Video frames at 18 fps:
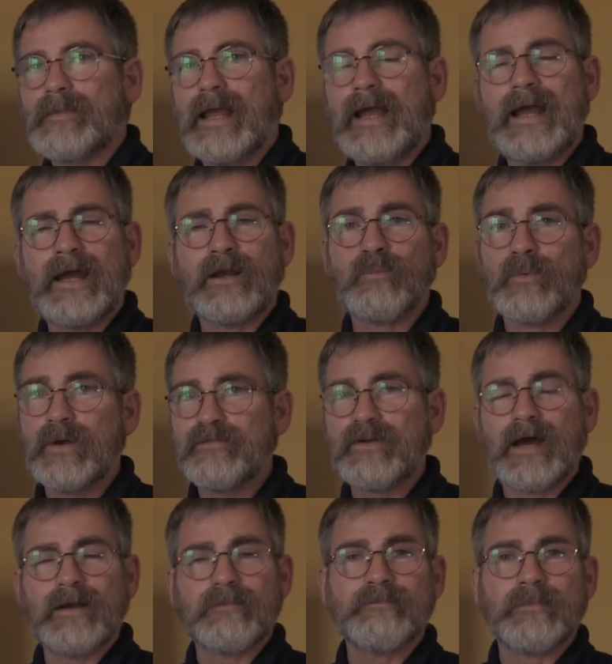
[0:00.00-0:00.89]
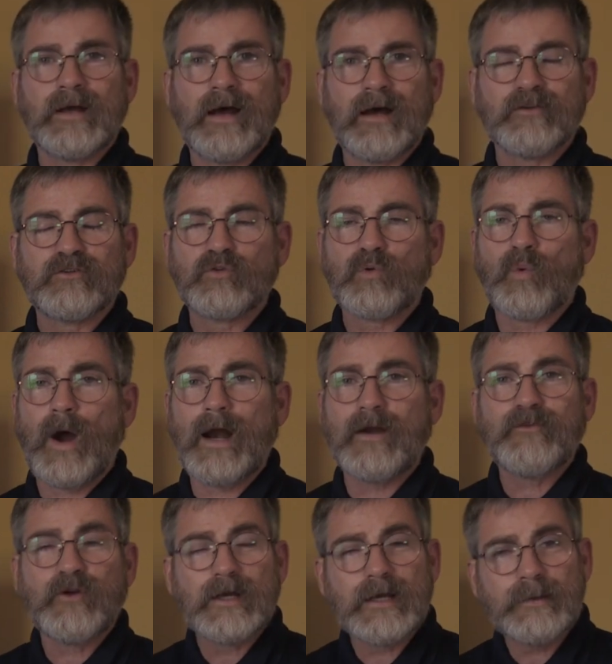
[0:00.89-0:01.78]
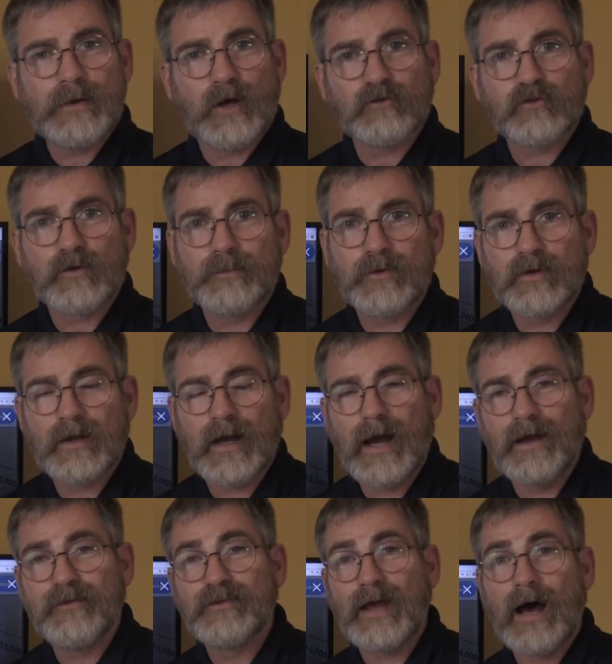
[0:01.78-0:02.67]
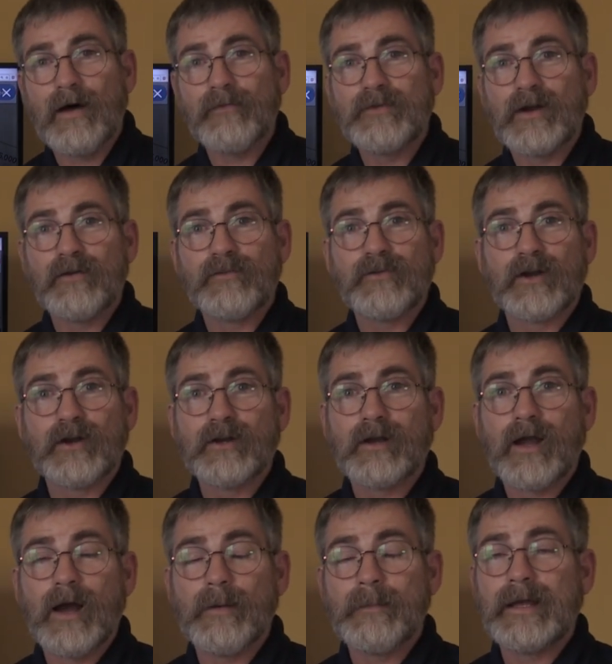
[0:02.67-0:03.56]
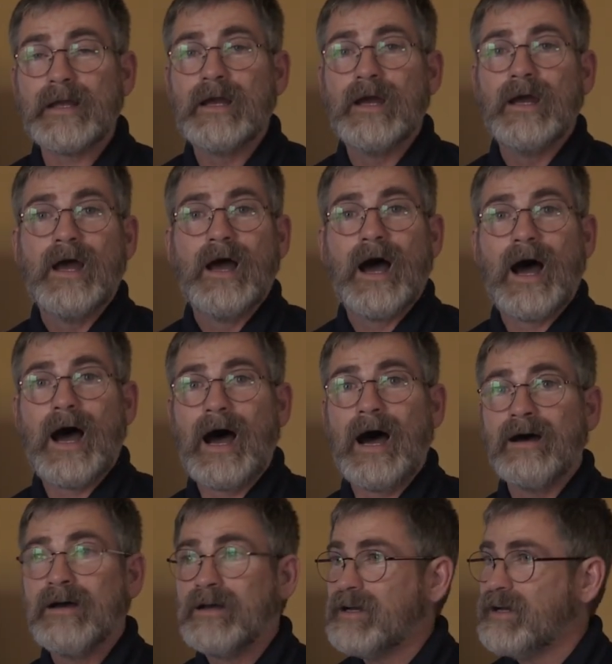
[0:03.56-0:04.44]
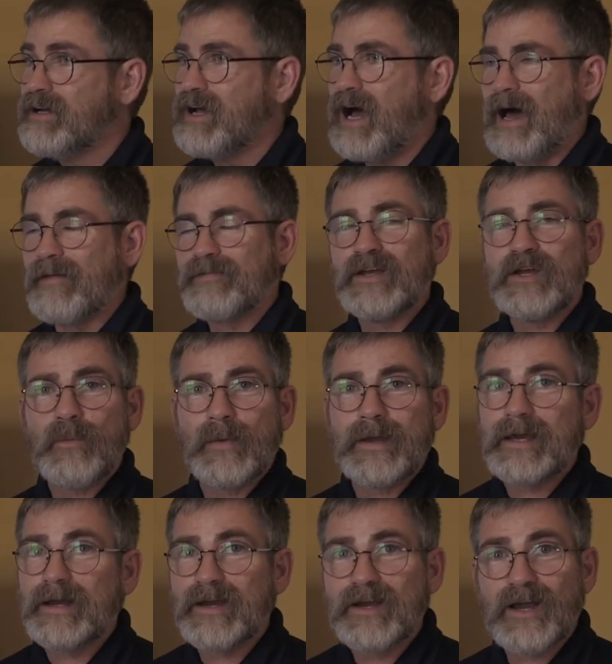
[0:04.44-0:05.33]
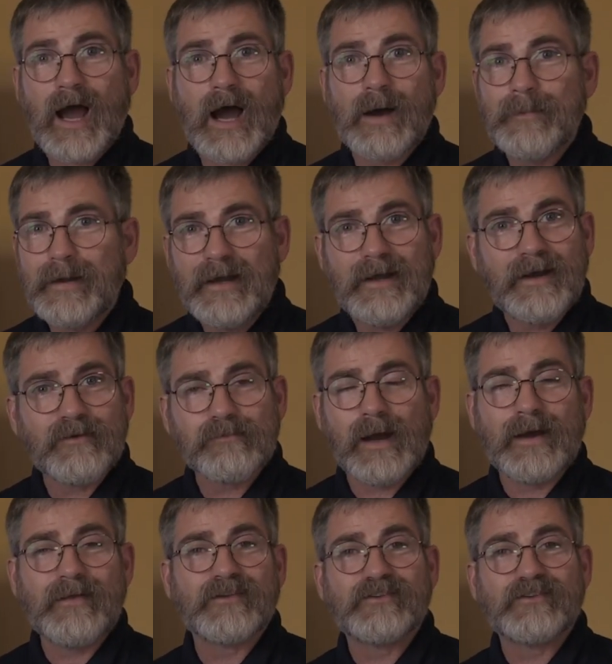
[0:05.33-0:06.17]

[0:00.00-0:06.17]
And we've gotten uh, quite a few emails from you guys out there that are coming. Uh, I think we can accommodate everybody